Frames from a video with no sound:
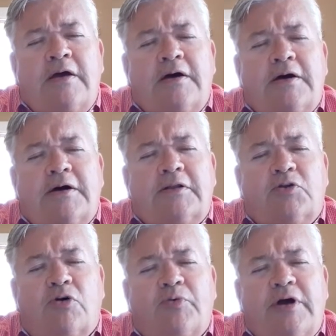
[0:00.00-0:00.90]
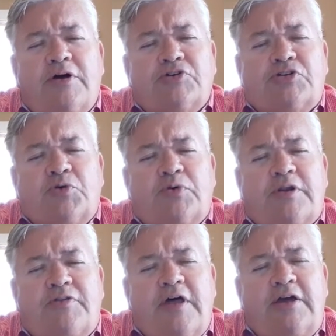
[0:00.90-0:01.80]
Uh, Lord, we also
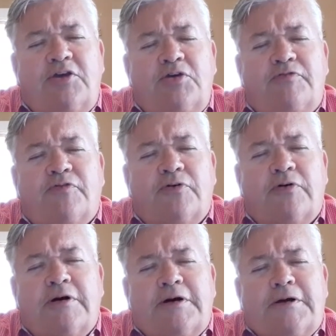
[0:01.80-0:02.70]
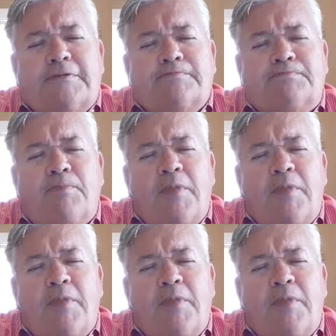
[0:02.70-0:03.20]
want to thank you for um,